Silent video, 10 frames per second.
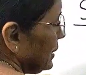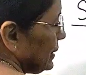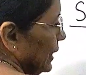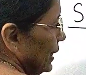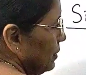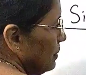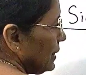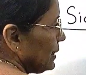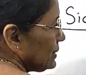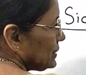The red
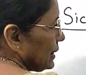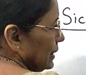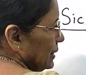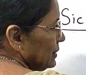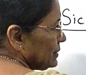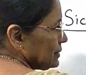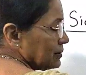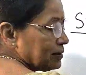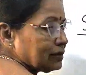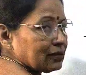blood
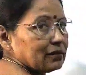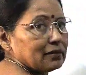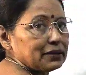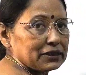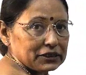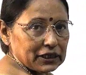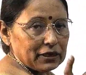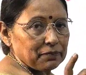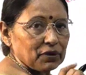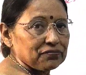cells, the
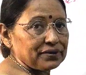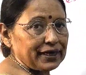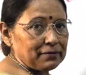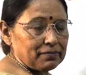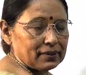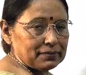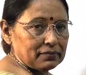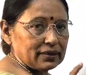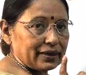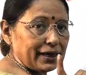shape of red
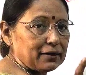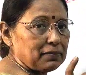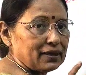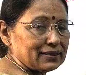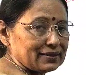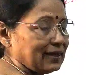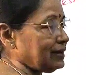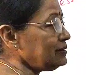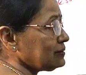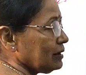blood
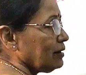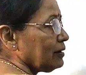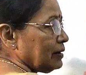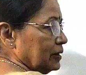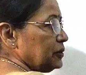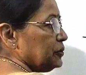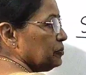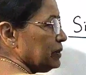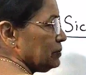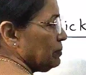cells in
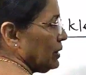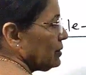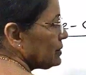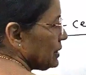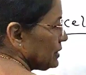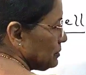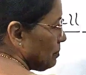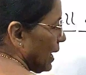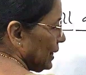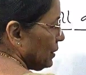human beings is
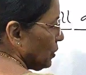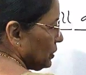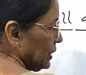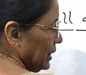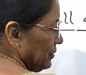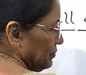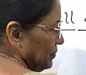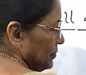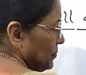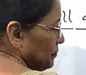biconcave.